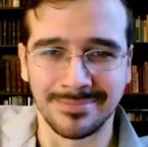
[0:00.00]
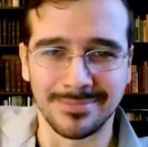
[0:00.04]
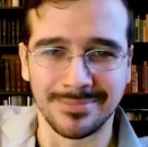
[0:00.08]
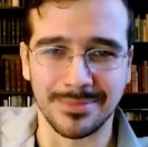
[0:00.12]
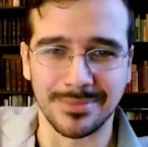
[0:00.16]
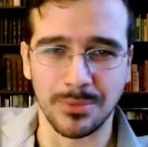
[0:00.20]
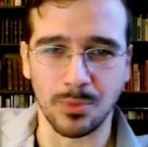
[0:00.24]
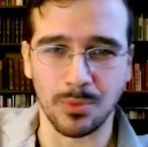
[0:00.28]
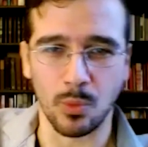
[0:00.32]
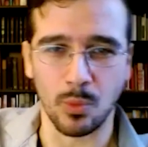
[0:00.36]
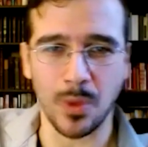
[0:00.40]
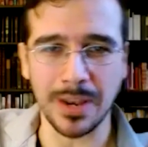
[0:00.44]

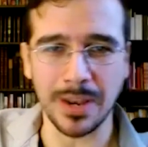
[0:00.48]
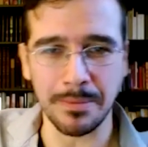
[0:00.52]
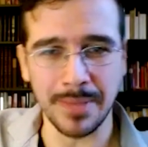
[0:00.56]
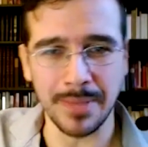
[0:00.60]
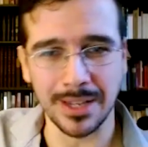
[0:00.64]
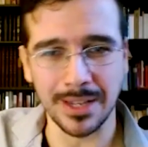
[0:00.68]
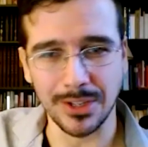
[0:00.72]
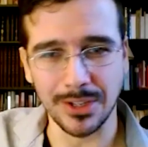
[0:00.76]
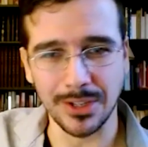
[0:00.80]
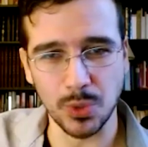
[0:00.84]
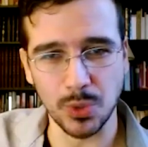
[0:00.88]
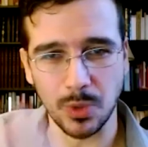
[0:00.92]

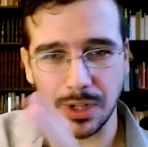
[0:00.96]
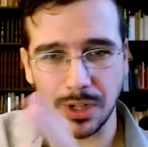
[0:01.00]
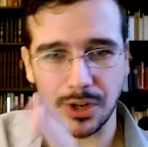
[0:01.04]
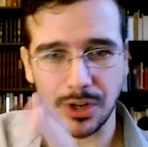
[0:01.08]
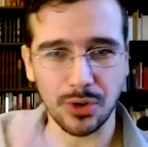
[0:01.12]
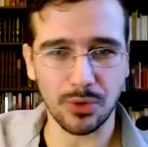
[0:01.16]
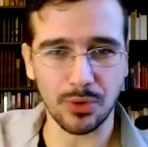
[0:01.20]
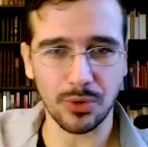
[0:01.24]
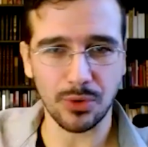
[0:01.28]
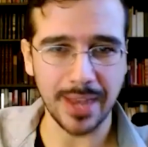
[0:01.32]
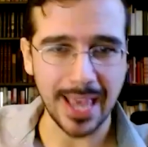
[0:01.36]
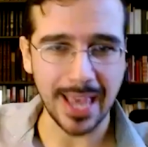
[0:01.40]
windmills will
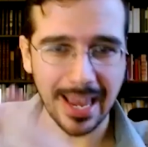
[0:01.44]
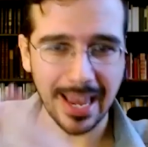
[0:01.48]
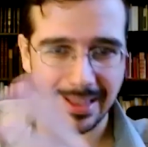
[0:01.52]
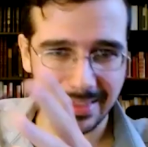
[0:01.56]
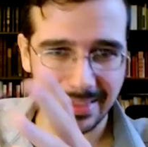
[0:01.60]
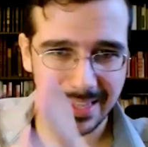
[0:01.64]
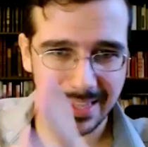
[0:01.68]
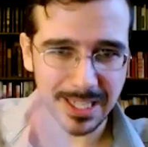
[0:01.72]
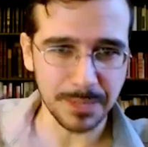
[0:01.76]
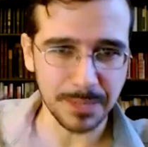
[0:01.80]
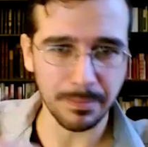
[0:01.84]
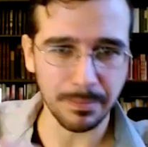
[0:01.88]

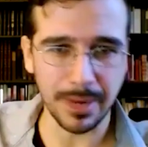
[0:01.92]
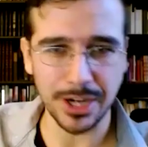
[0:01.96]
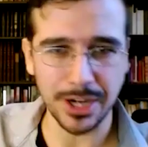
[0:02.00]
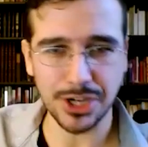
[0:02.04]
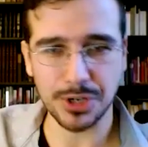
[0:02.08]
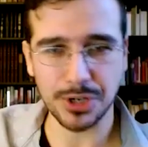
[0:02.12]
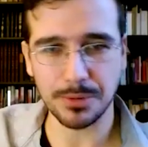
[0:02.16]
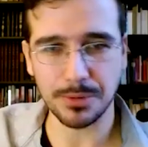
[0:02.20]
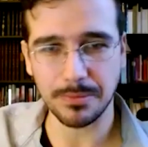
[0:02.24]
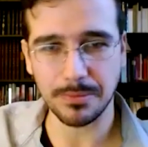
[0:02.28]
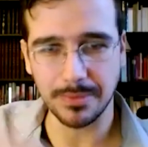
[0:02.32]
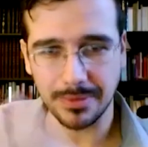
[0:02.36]
create this
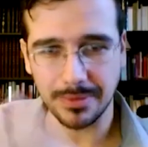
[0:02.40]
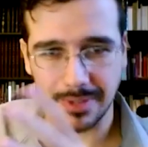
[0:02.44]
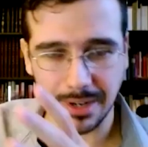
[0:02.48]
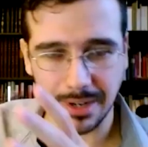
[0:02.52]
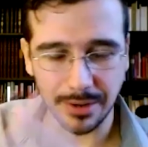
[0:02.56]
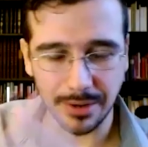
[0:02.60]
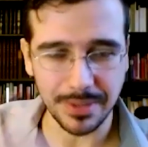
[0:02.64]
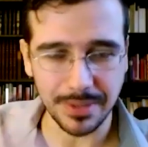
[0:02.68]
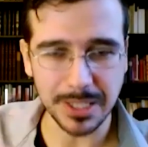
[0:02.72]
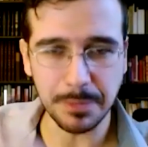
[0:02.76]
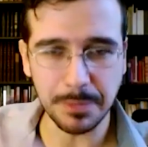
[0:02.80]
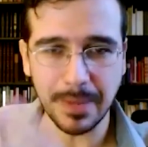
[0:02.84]
much,
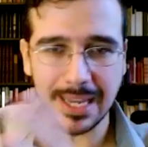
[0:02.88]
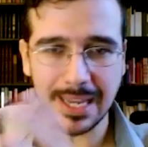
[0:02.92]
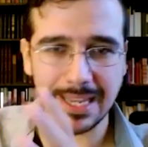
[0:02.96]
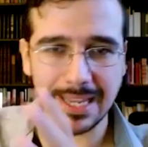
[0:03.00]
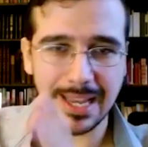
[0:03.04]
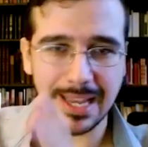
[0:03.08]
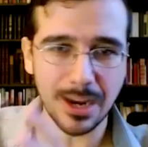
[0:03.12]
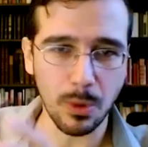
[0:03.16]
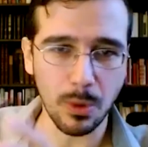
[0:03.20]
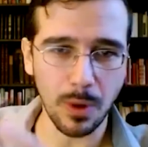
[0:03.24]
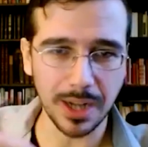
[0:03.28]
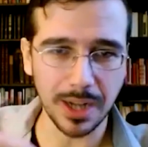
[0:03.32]
this many
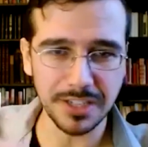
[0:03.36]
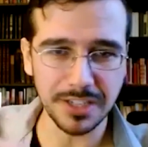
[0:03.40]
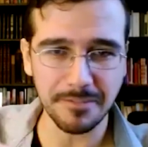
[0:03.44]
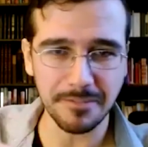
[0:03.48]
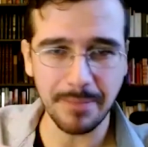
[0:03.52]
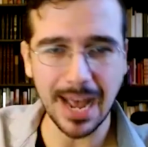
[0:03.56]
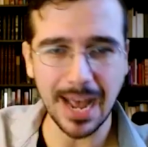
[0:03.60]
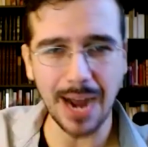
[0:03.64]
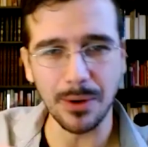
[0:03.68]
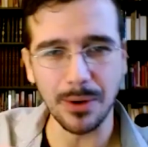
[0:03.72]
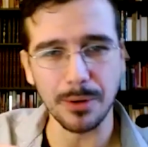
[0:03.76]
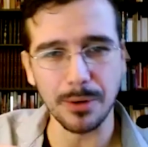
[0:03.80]
gigawatts of
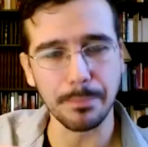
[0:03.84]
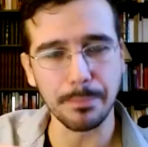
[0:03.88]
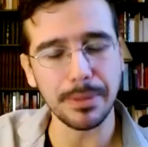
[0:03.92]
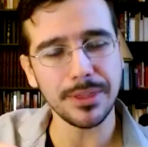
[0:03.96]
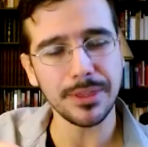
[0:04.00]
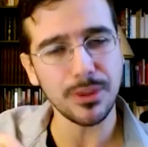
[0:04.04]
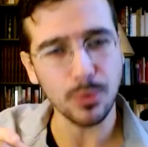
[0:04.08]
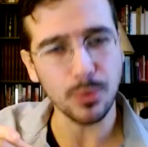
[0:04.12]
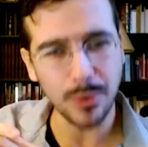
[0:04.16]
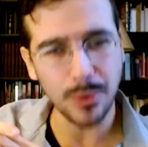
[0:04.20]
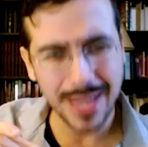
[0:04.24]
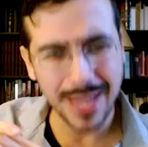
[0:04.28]
power.
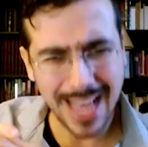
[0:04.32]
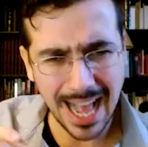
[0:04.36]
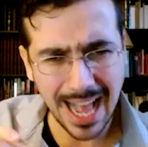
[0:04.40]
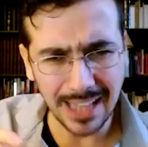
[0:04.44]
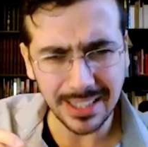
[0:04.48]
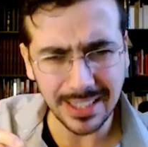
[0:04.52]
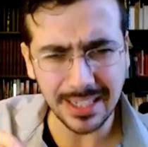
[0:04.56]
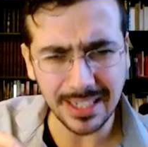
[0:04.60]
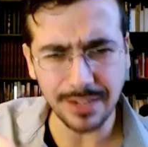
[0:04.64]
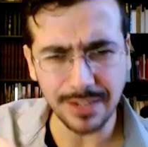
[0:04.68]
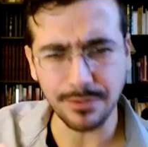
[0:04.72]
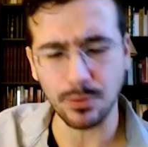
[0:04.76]
But the
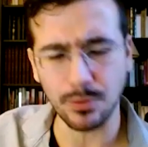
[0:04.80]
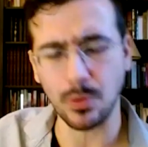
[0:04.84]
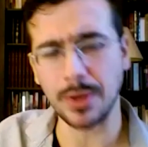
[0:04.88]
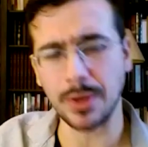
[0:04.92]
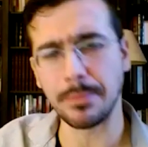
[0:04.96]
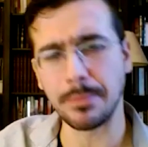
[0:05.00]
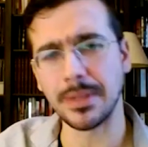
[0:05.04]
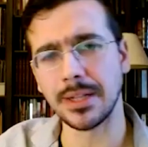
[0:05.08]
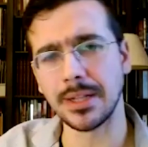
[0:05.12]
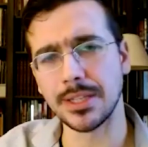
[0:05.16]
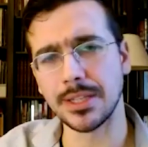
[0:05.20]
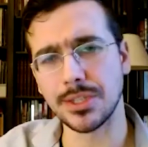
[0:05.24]
reality of
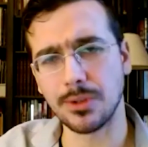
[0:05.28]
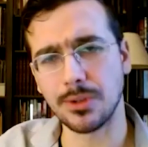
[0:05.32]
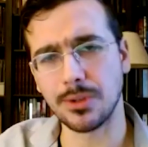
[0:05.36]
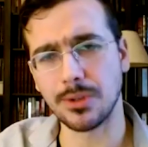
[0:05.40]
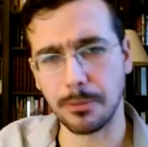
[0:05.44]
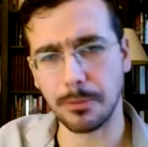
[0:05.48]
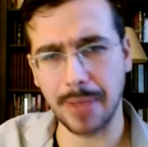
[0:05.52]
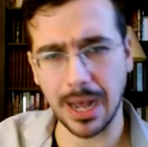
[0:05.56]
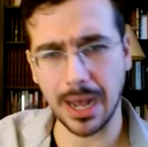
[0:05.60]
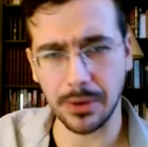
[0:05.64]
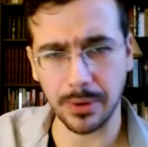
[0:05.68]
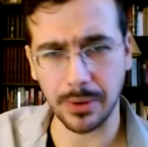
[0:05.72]
windmill and
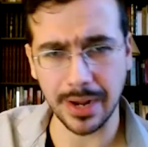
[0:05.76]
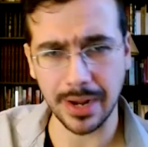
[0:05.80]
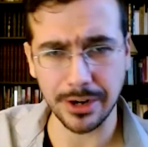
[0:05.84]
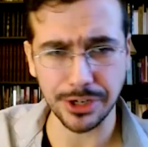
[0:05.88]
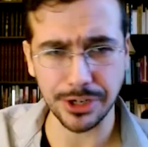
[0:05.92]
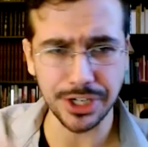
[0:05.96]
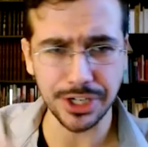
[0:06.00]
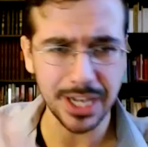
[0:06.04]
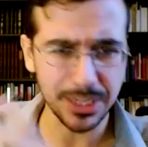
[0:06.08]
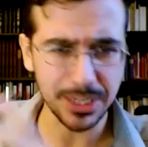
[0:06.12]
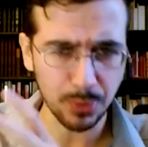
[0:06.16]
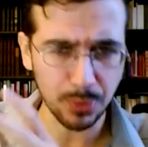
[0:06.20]
solar power
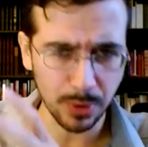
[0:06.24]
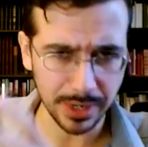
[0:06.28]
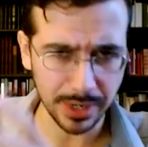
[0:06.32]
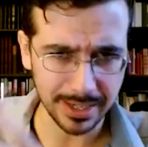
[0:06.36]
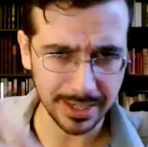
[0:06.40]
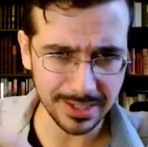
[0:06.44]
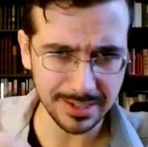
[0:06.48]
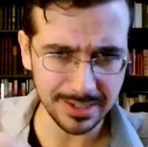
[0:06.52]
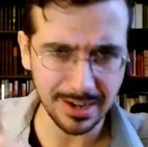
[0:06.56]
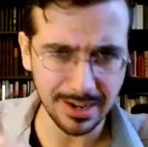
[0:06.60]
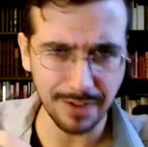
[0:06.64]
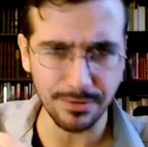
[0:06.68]
energy, as we're
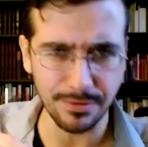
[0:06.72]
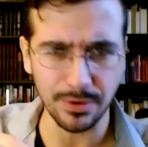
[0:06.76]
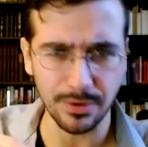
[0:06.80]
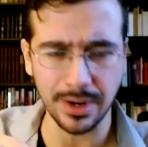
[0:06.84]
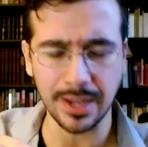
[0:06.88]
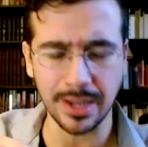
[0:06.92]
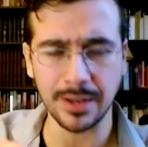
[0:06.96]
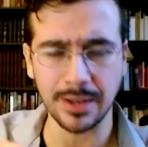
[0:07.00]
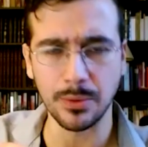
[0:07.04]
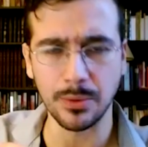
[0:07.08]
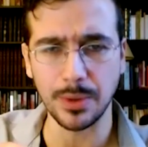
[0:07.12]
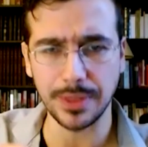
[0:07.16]

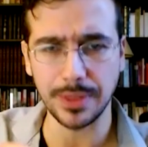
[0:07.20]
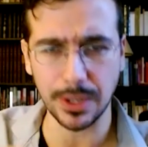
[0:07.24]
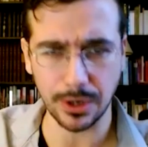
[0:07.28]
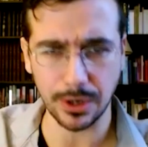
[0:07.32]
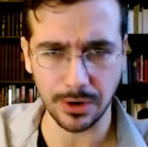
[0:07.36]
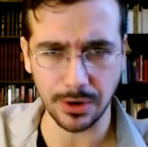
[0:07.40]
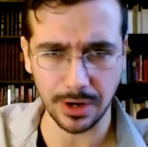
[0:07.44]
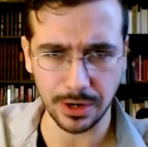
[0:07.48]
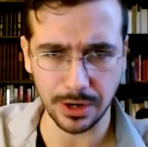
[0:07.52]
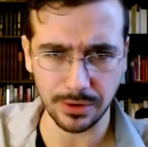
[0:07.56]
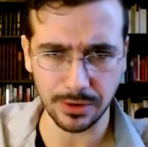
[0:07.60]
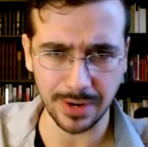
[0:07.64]
discovering with the
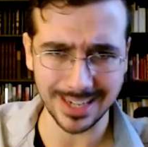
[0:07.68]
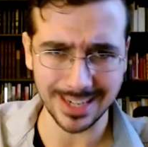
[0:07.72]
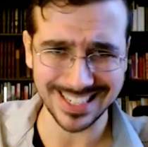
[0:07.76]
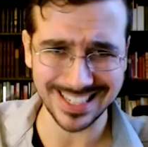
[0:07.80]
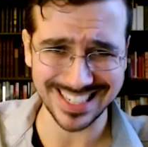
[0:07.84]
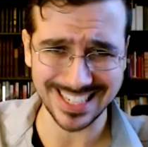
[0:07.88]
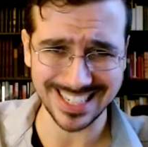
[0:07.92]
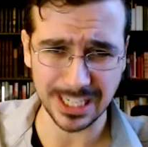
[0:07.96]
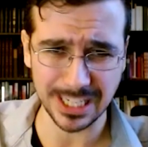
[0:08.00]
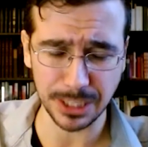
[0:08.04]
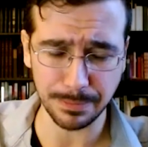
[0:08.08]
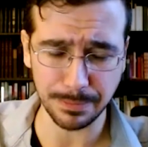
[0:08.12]
current
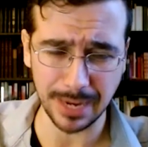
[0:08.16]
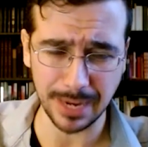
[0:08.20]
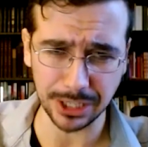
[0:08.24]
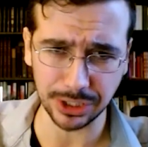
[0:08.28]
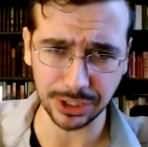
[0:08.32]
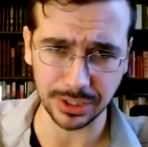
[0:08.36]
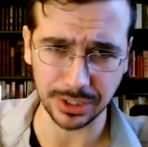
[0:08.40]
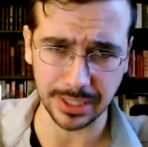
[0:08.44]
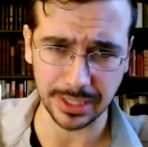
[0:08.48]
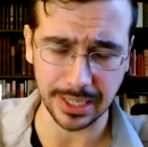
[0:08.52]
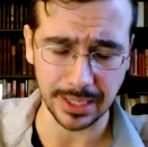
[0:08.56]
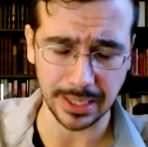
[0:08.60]
crisis,
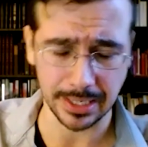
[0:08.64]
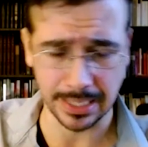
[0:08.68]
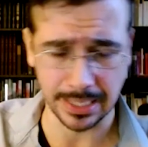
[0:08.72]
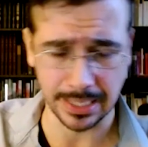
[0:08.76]
especially,